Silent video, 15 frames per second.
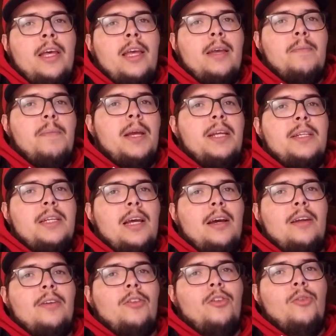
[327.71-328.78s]
it may
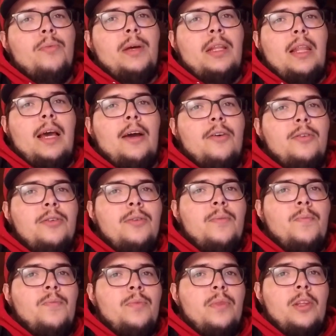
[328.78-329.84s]
sound a little bit louder
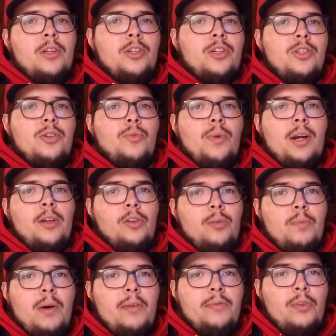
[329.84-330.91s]
than just a regular
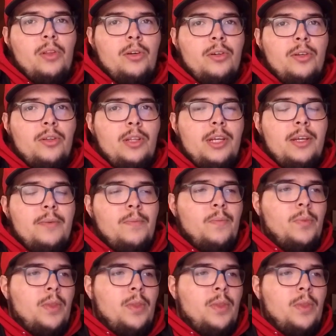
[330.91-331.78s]
muffler delete.